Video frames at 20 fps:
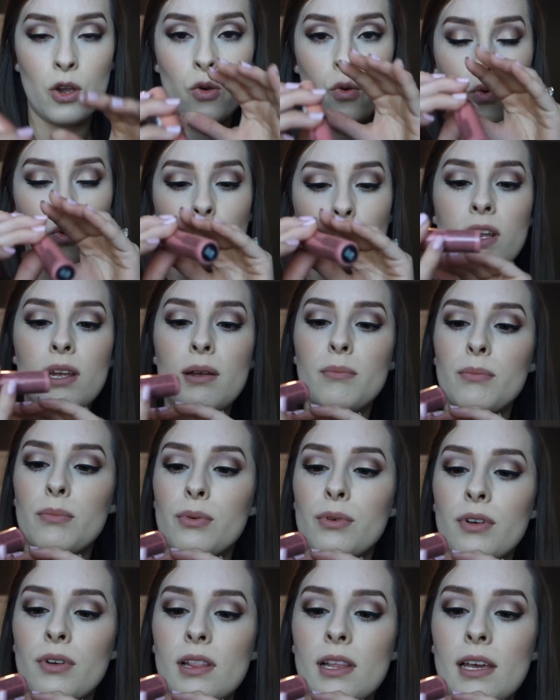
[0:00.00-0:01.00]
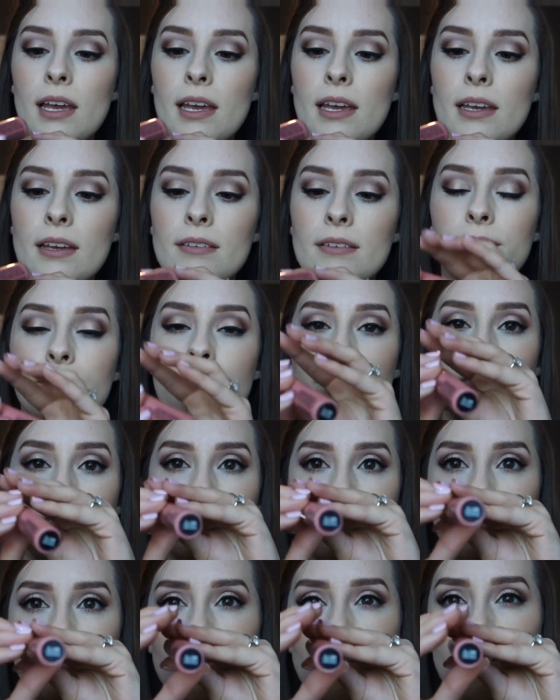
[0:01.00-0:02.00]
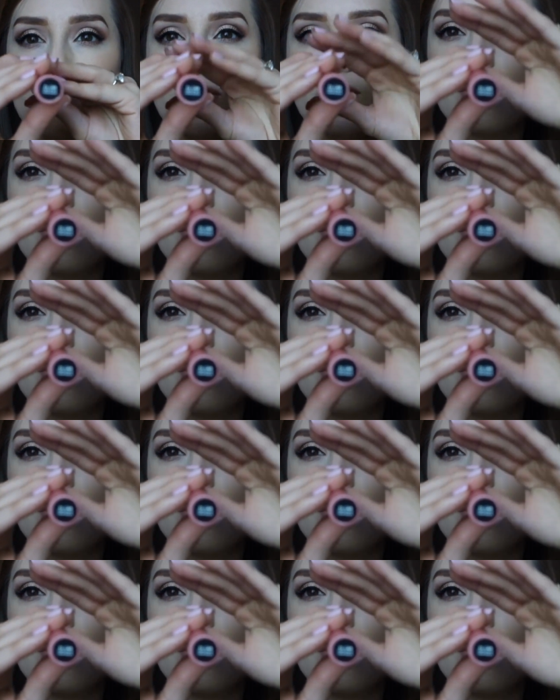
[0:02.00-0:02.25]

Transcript: Cream Brulee. I'm not too